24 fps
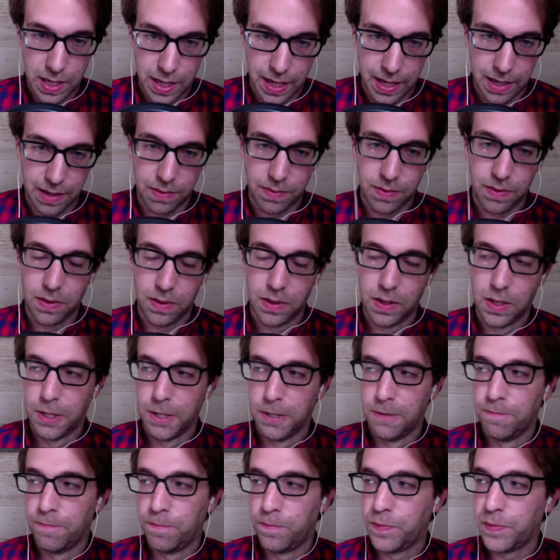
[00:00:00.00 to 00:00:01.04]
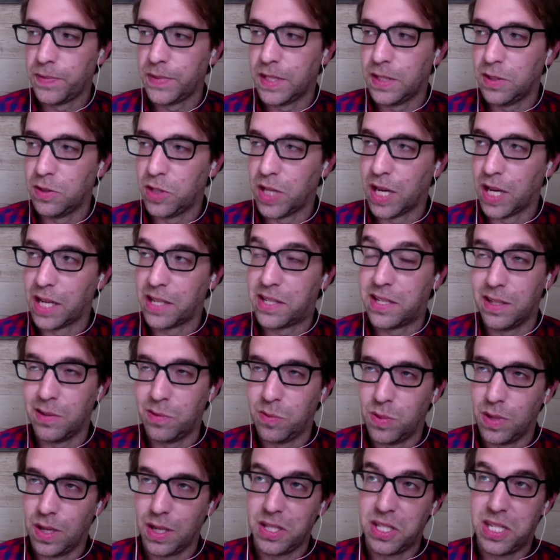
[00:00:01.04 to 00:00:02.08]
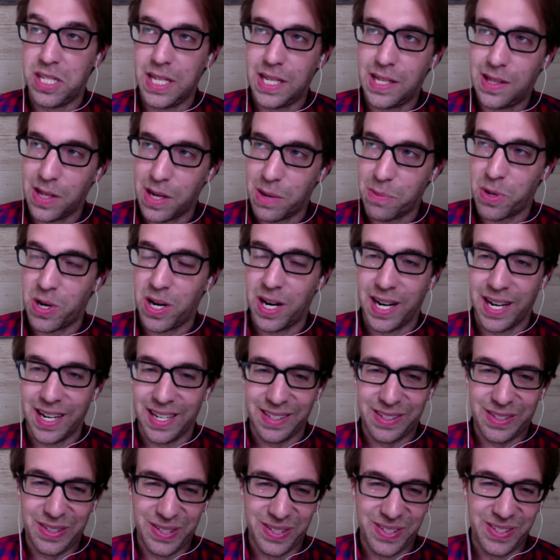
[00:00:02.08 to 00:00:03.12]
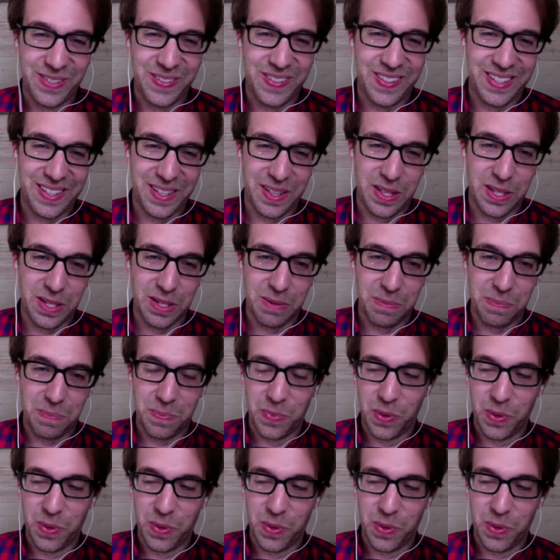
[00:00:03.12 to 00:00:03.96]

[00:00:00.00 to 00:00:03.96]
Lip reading: And not to de-glamorize the